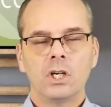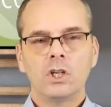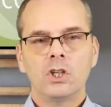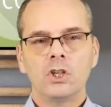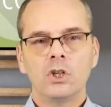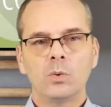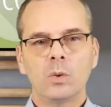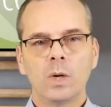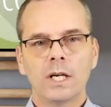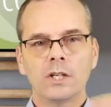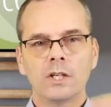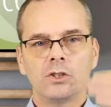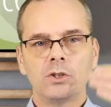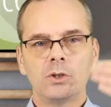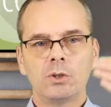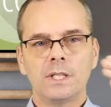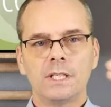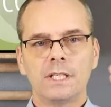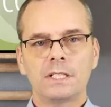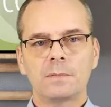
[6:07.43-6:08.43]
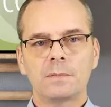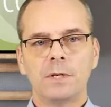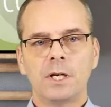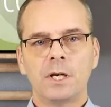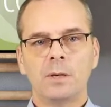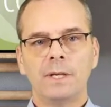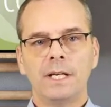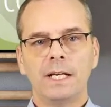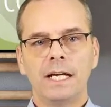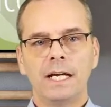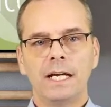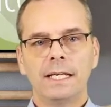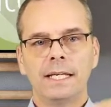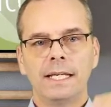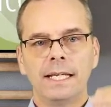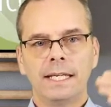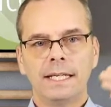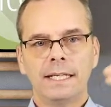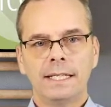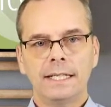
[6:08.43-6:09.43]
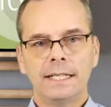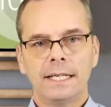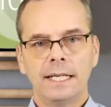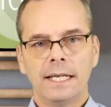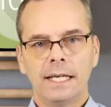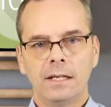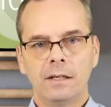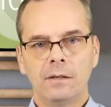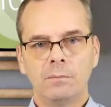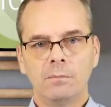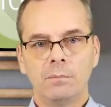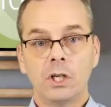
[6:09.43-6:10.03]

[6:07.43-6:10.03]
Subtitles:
You want to do the experiment again and again